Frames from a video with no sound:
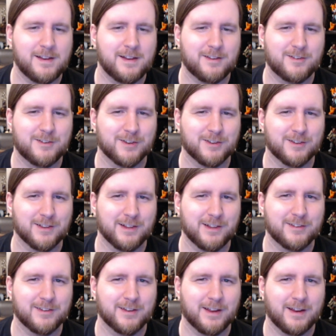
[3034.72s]
He's just
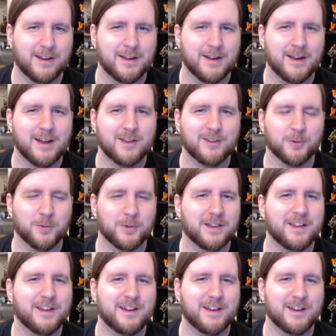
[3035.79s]
listening. So
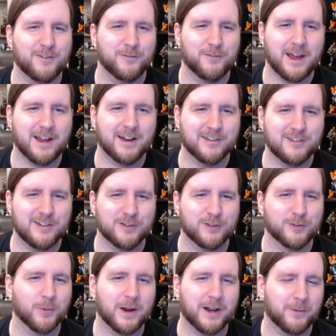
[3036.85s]
really, he didn't vanish. He
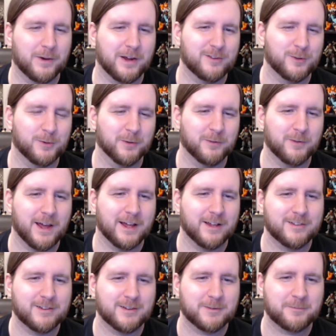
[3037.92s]
just ran away super
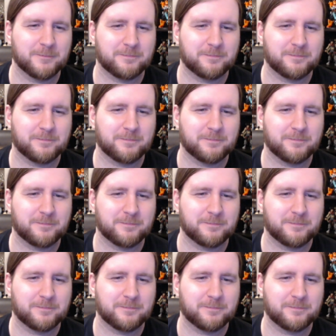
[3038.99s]
fast.